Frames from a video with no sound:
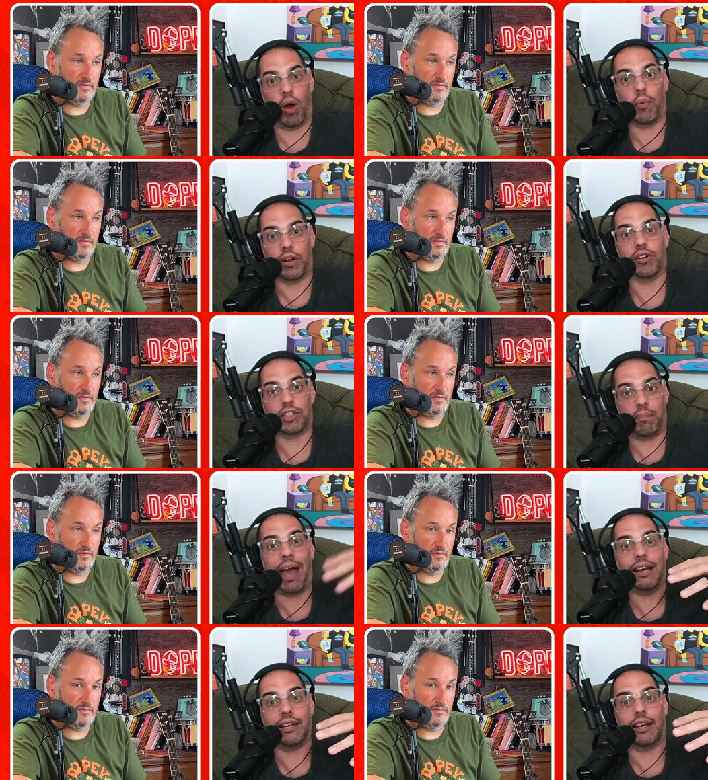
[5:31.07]
Speaker 1: to the point where you're
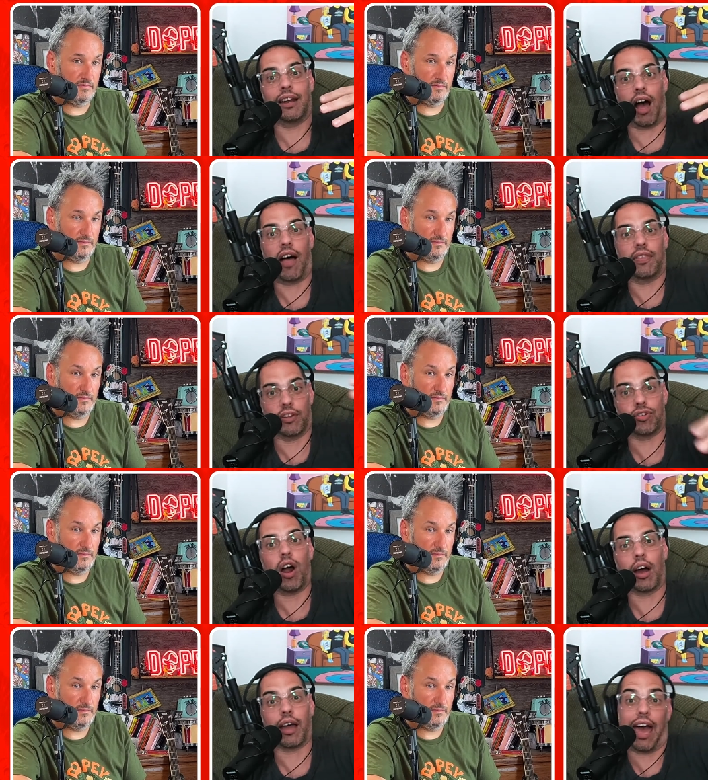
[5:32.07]
dependent on the
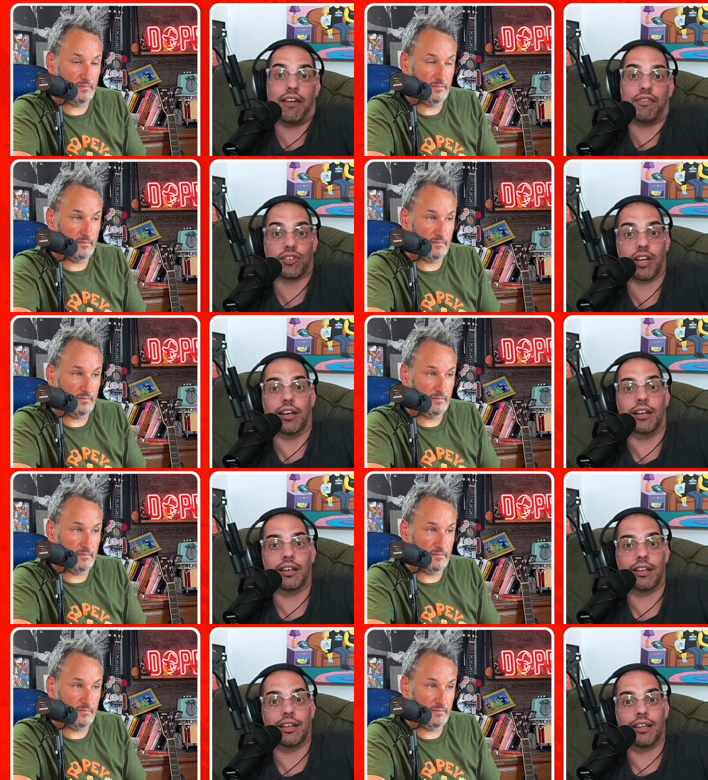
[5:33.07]
drug and it feels good
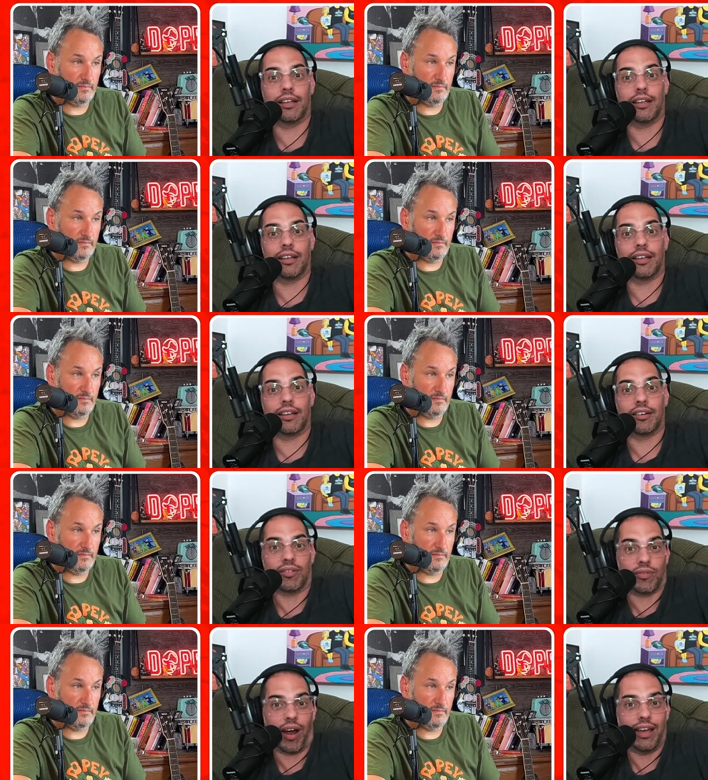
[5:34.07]

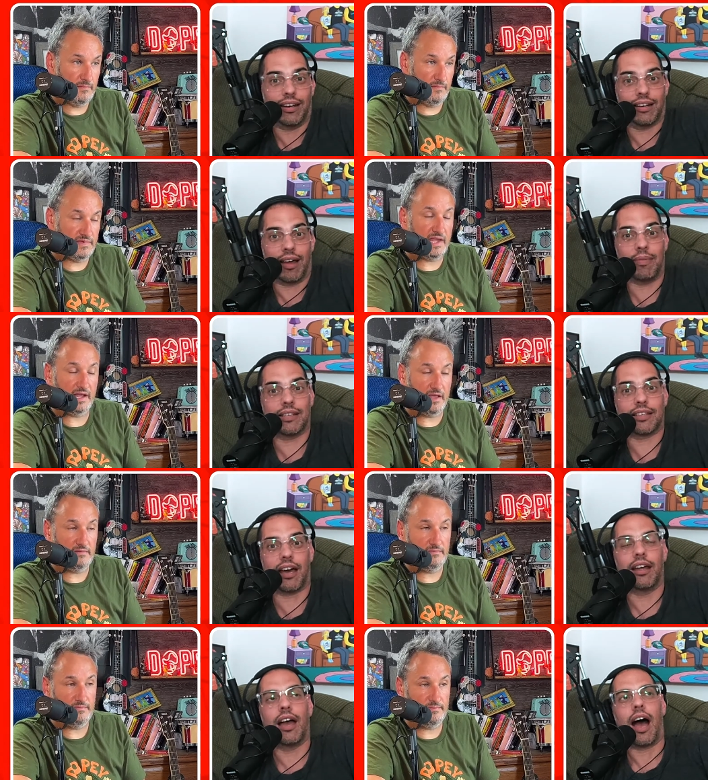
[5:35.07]
right? Say I mean, again.
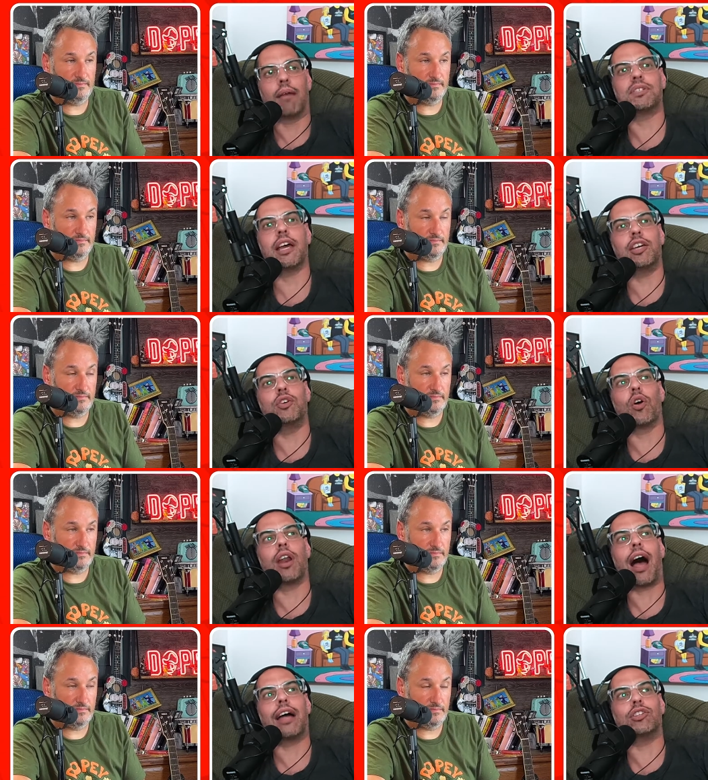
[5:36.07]
Got, I'm saying
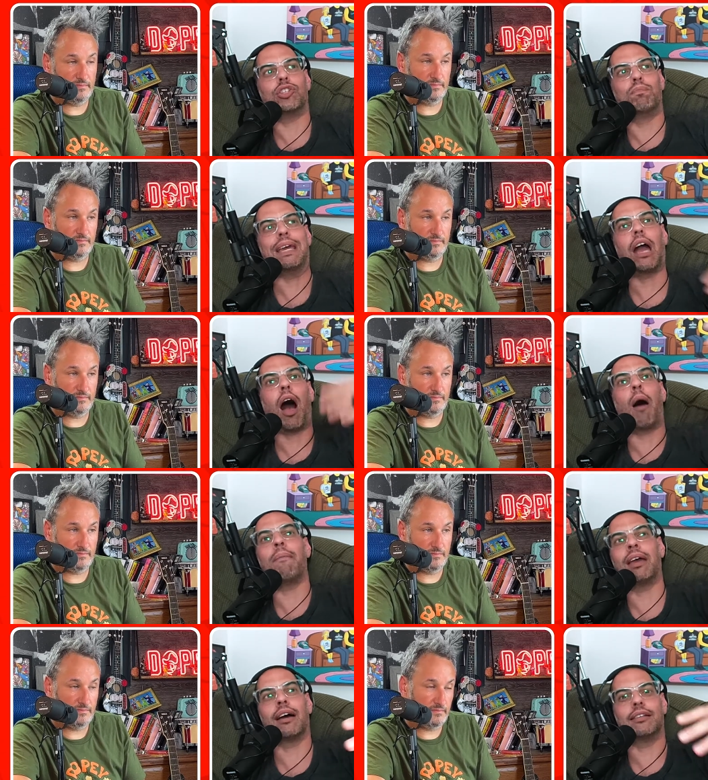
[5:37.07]
you're not
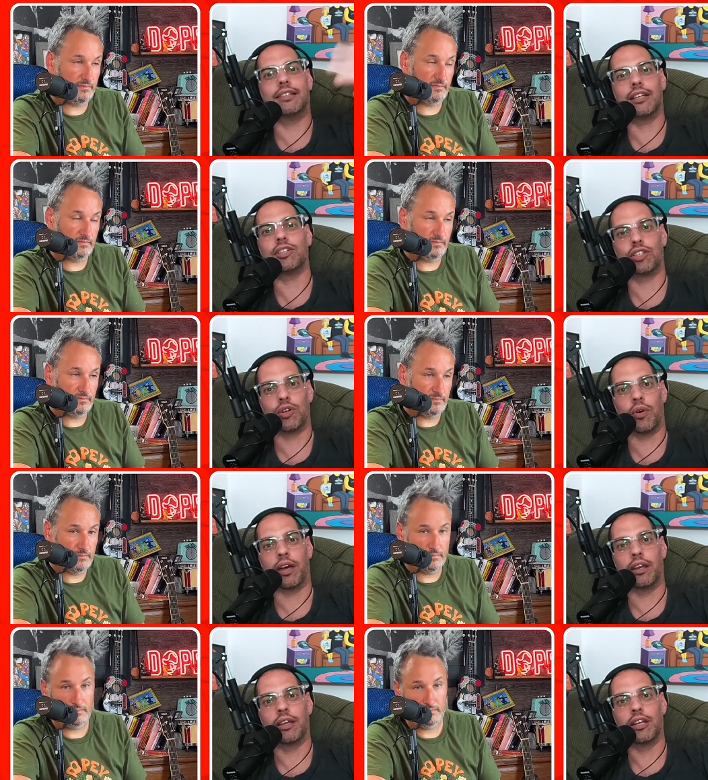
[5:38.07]
becoming addicted
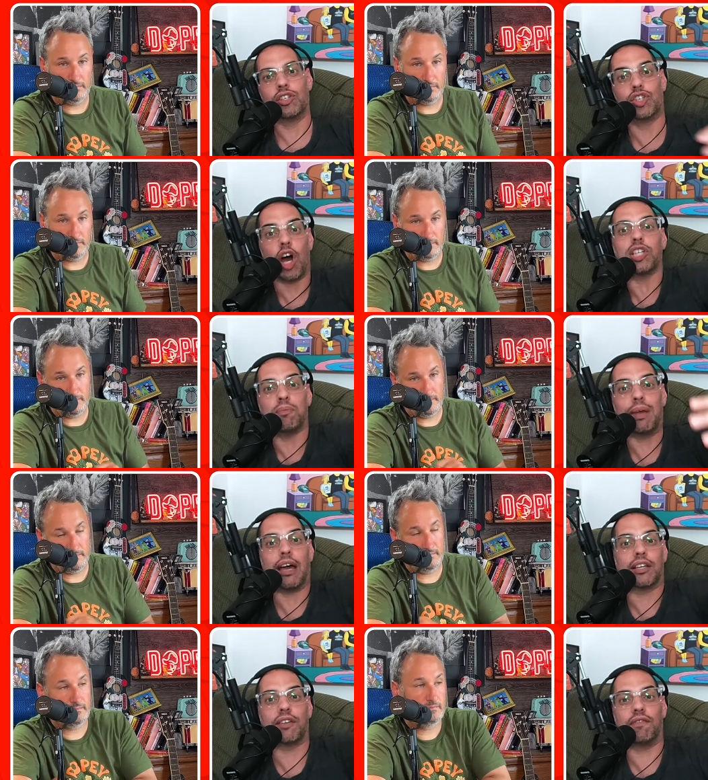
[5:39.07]
to it just
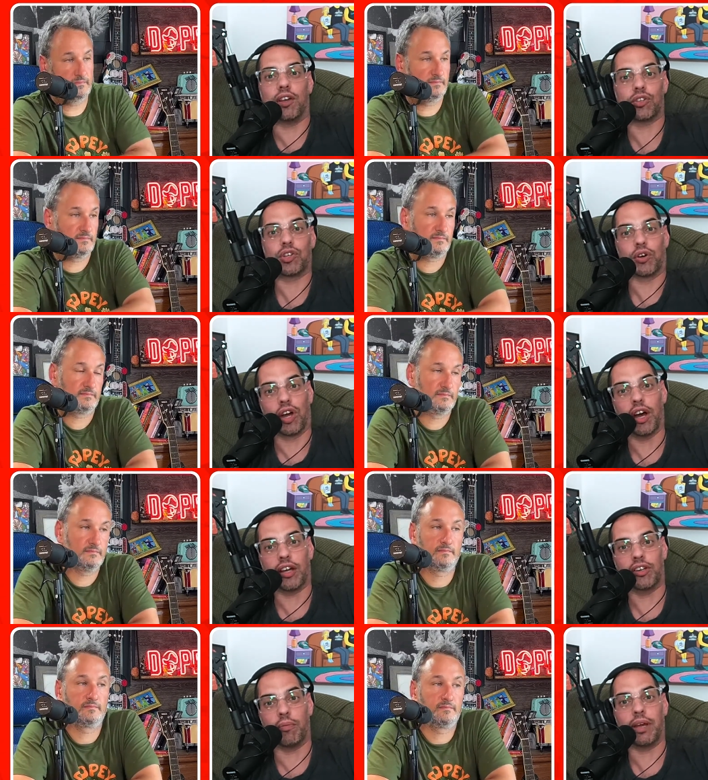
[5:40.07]
because it feels so
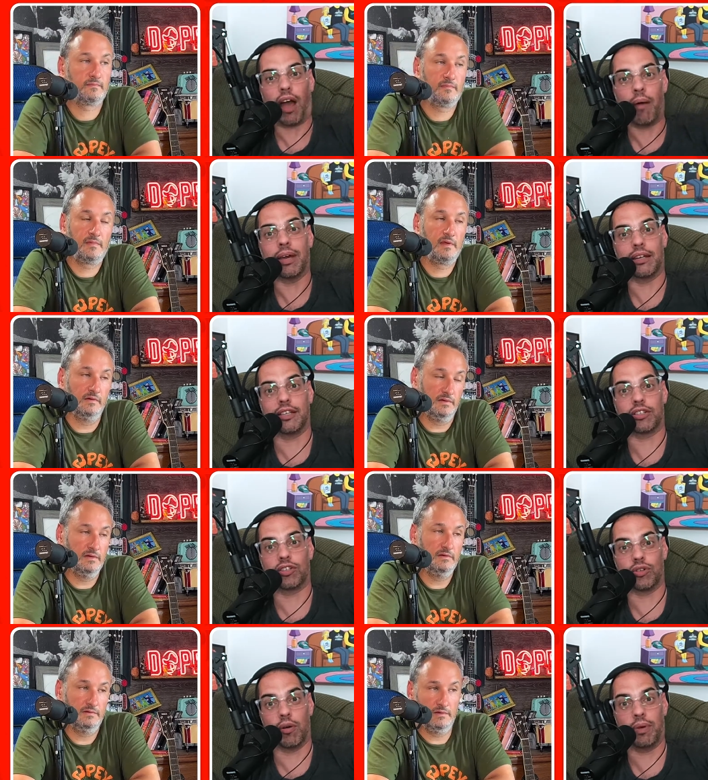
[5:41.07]
good. You're becoming
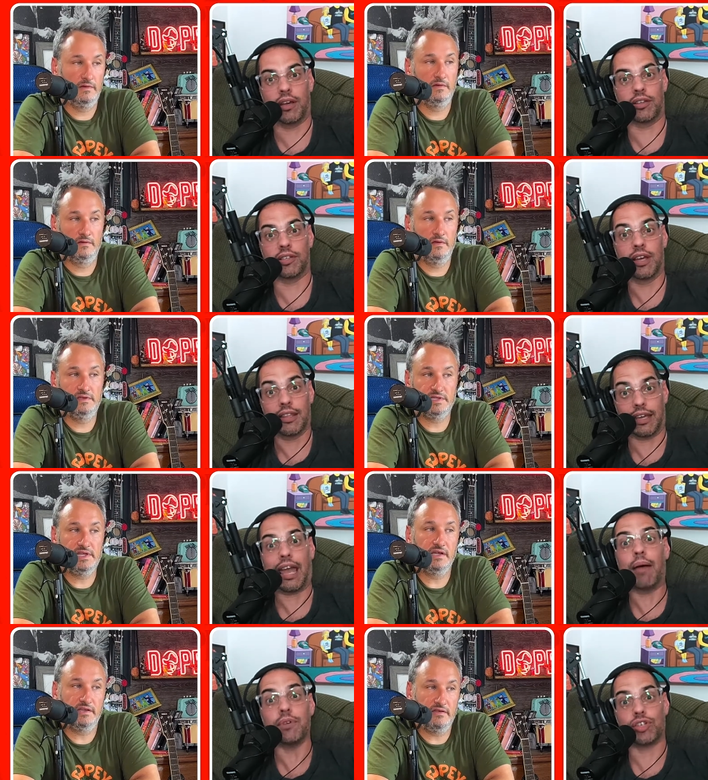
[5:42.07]
addicted to it because it's the
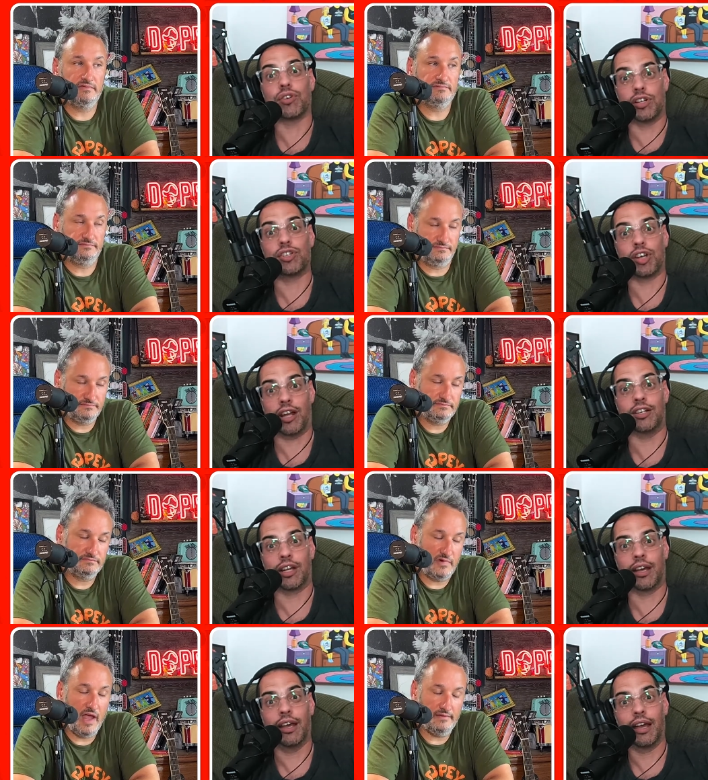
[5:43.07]
addictive. chemistry is
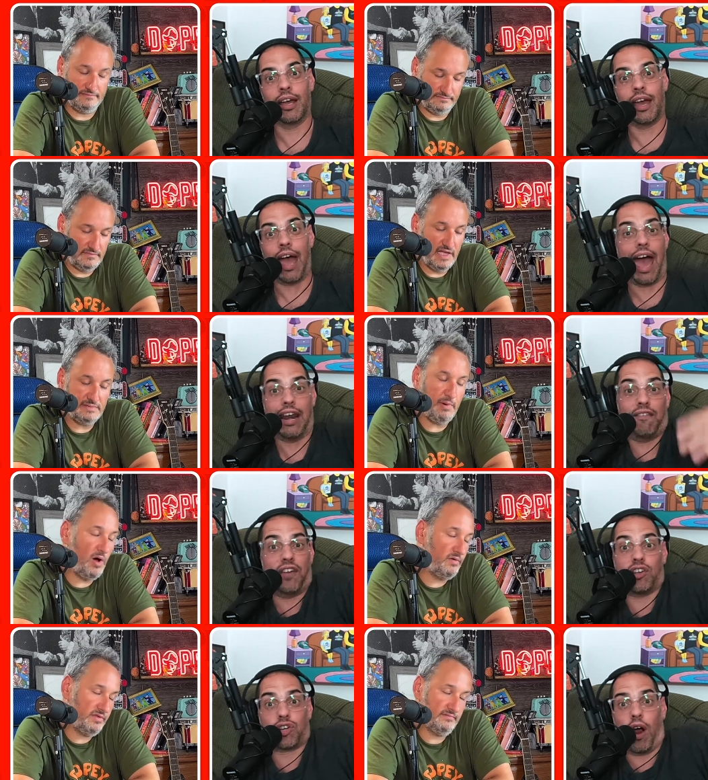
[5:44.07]
changing. Right. It's and
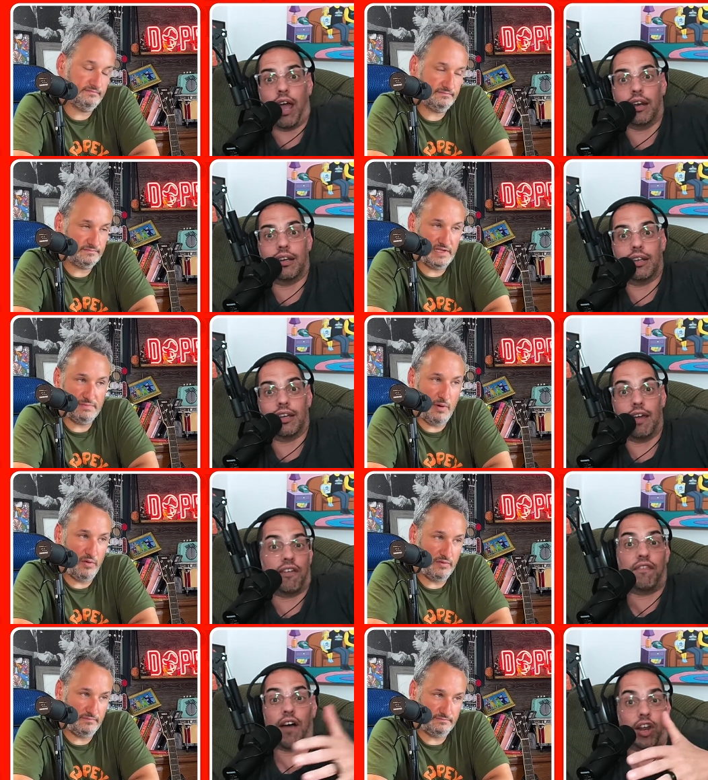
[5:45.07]
both. It feels great. It's both.
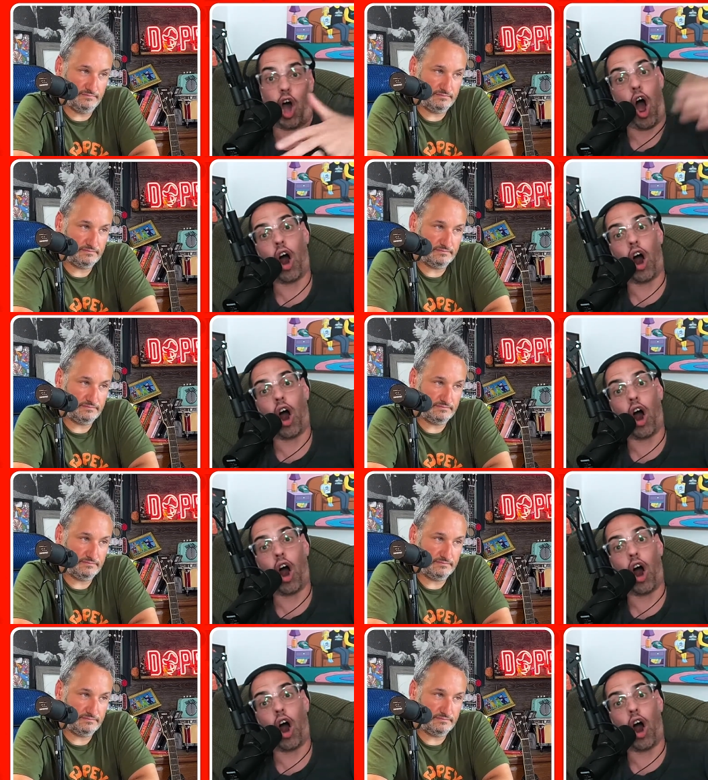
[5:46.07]
If it felt